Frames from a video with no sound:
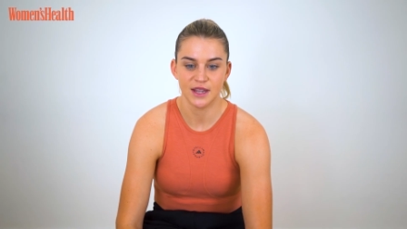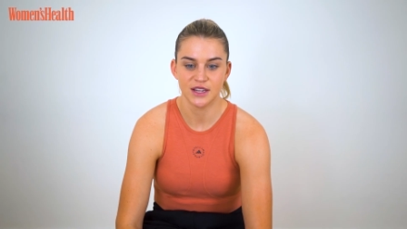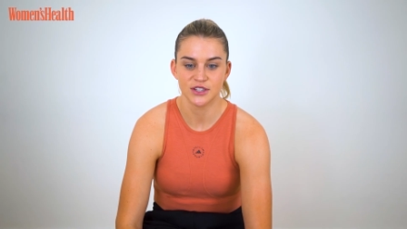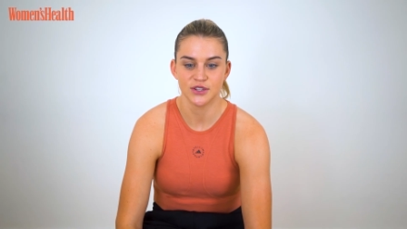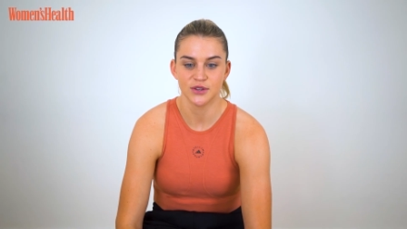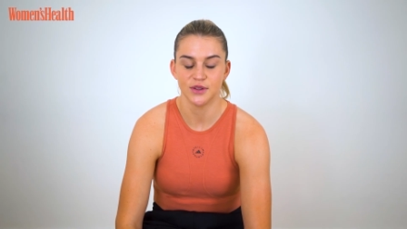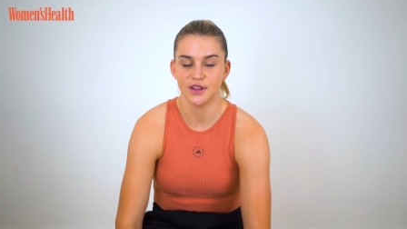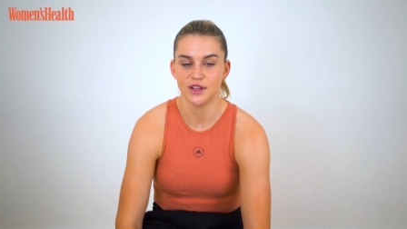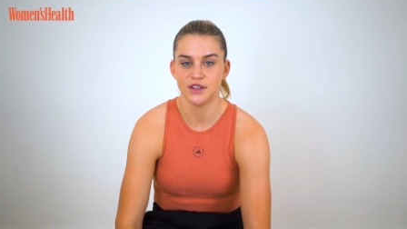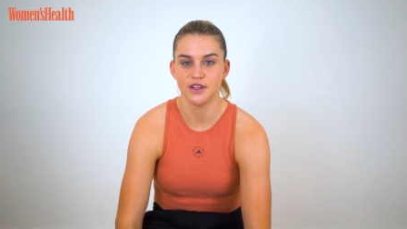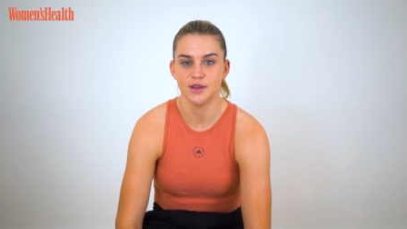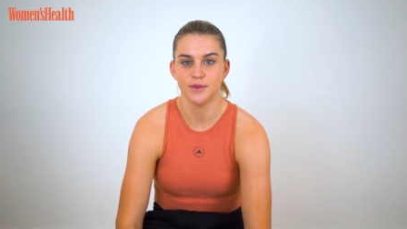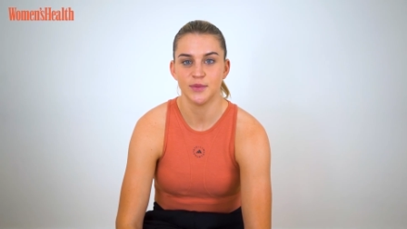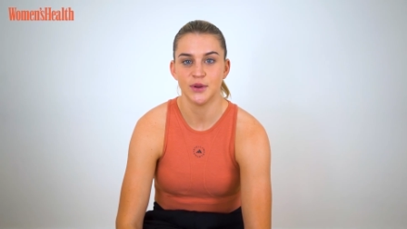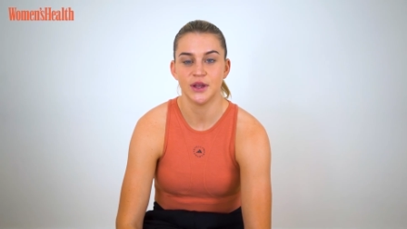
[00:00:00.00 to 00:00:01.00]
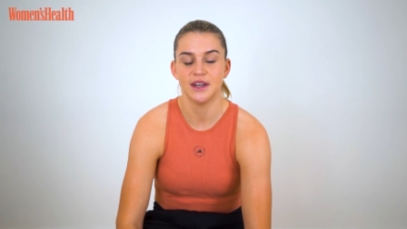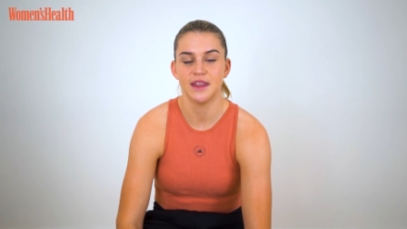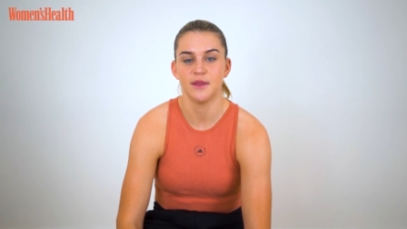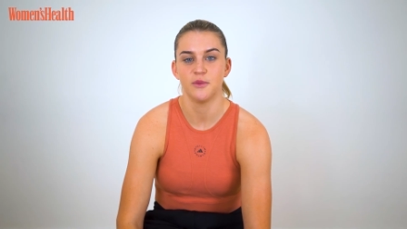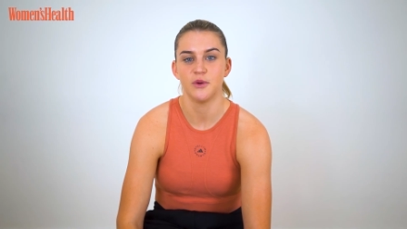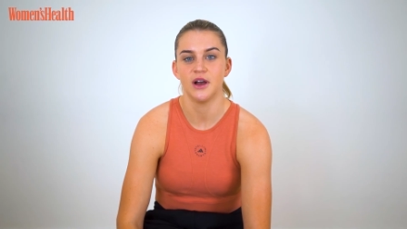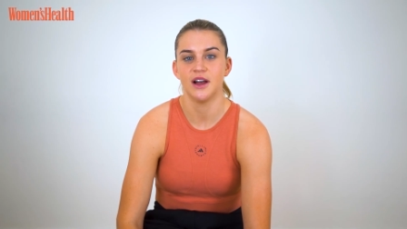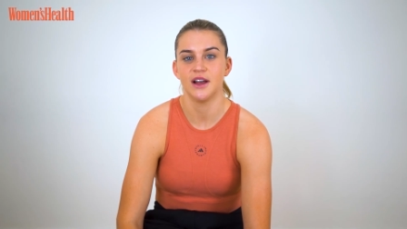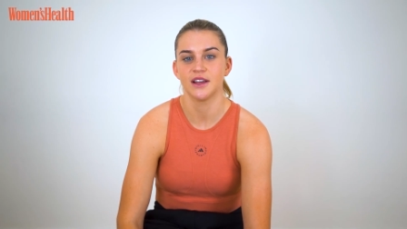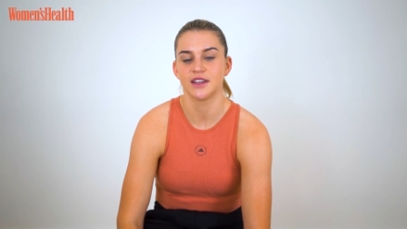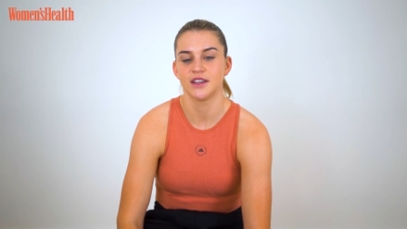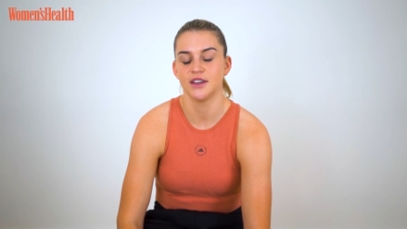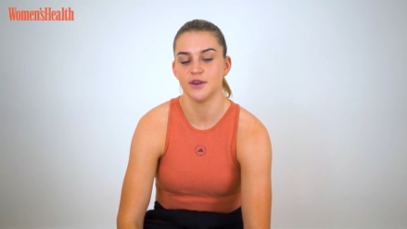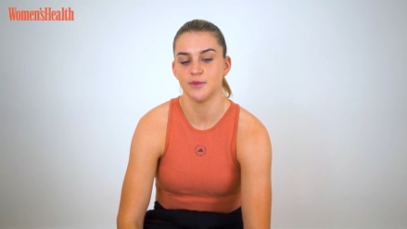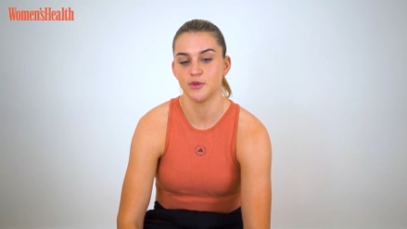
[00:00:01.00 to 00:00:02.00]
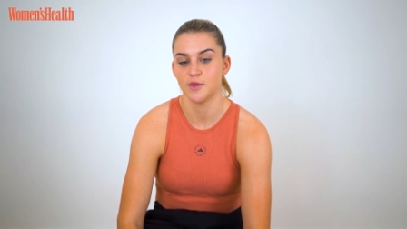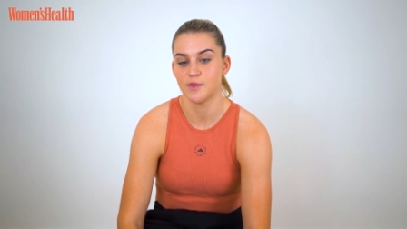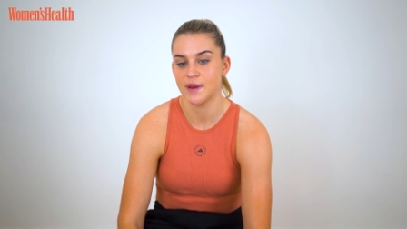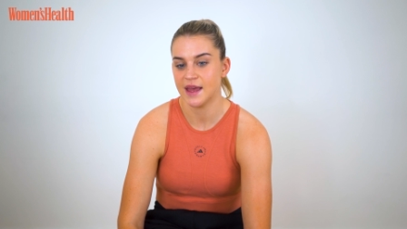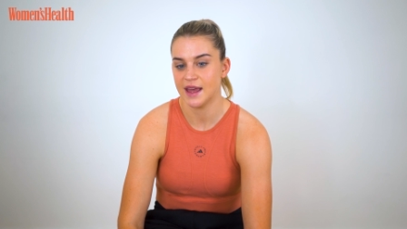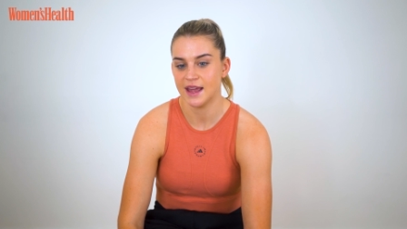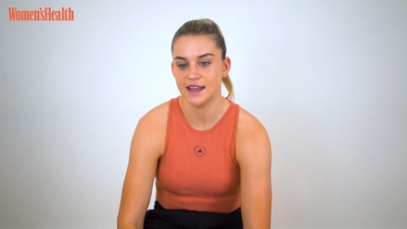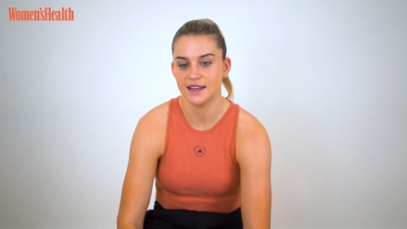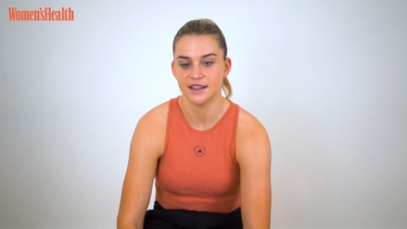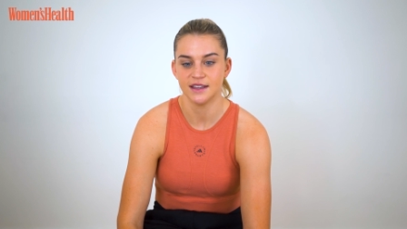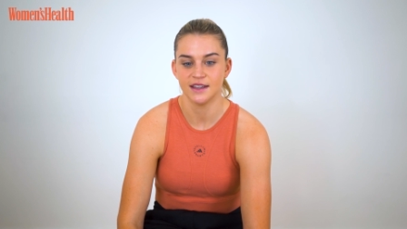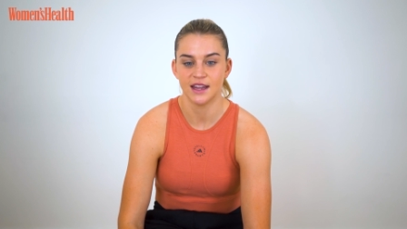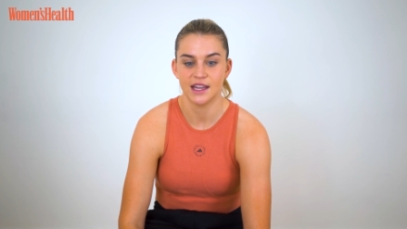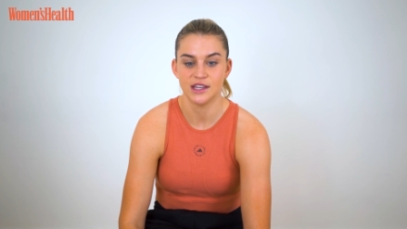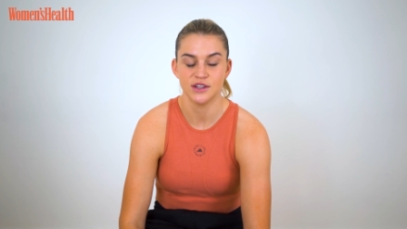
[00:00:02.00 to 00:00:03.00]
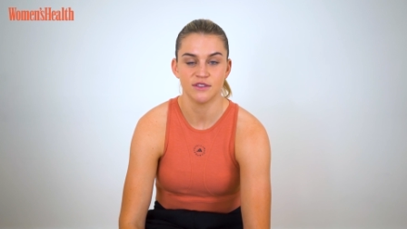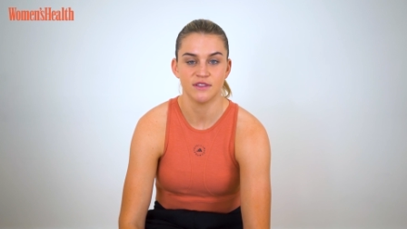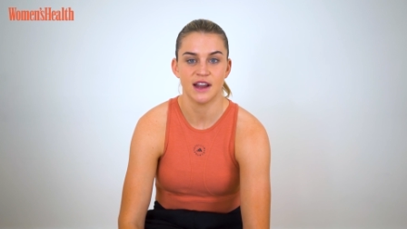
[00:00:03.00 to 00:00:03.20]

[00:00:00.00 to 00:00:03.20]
make sure that you're putting in the work, you're prepared and, and you're